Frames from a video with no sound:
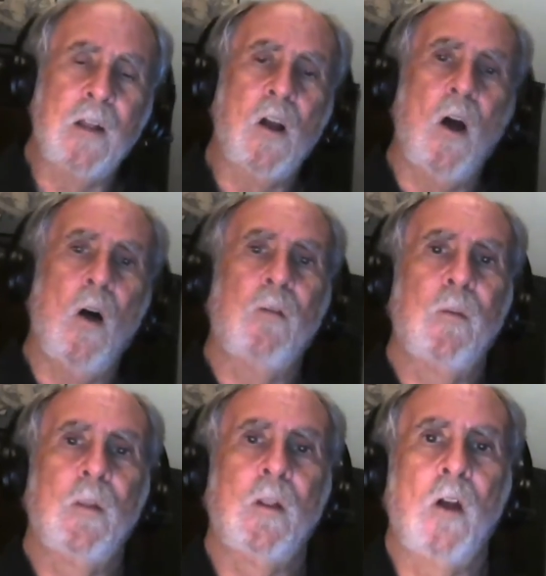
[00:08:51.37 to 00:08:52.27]
a call
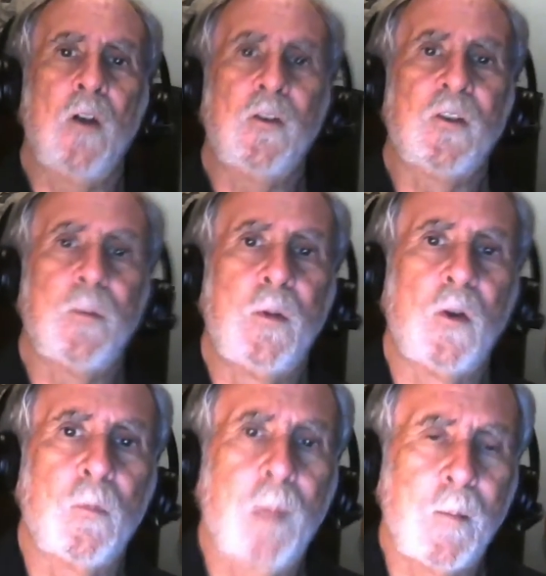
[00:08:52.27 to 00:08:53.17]
from the largest
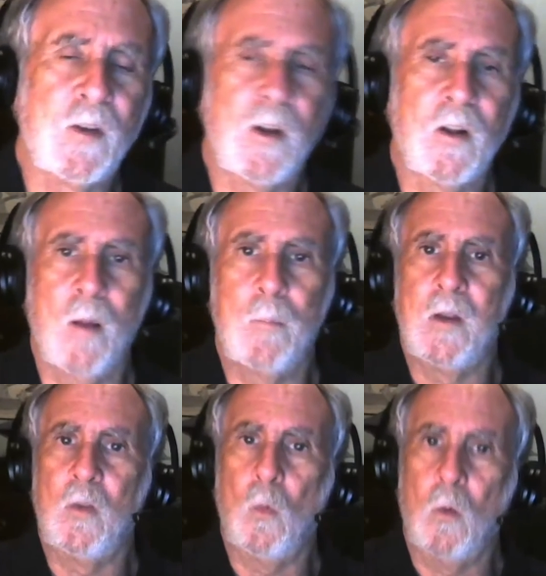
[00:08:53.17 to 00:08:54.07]
computer publishing company
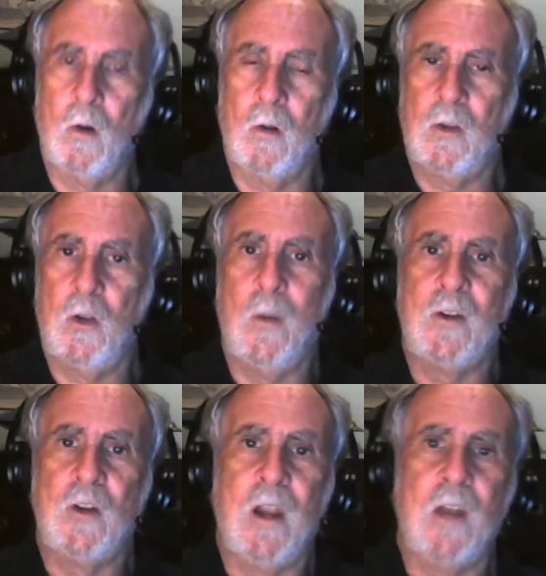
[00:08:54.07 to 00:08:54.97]
in the world, Q
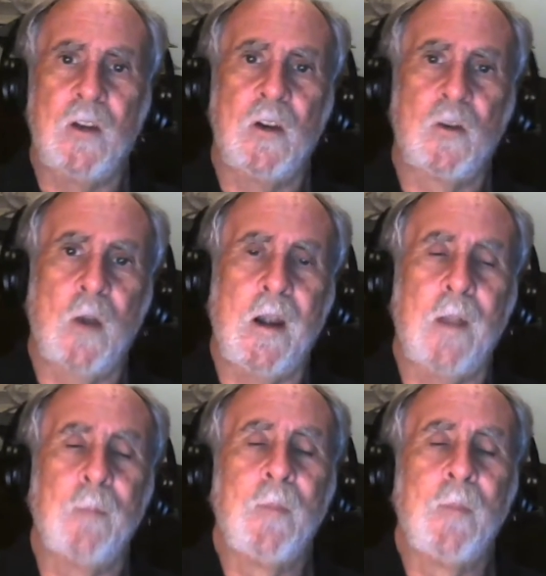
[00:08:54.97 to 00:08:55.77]
Education and Training.